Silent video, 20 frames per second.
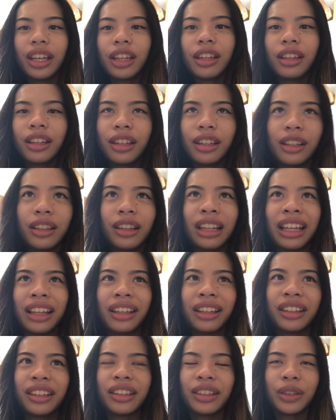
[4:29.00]
And
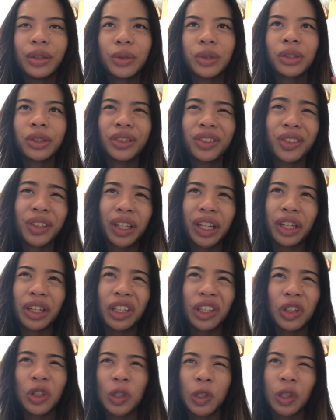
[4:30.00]
those are like
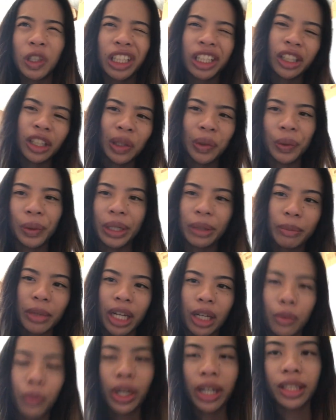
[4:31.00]
usually the three
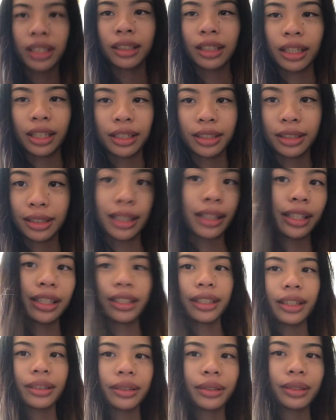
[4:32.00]
main ways that I study
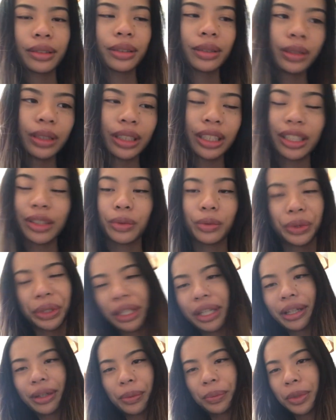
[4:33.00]
now. It
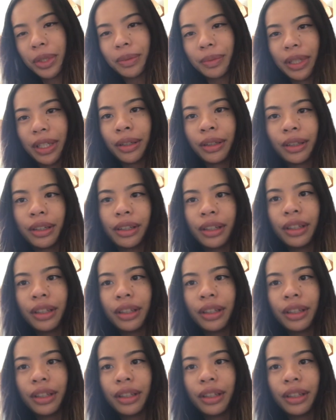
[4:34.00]
really helps me.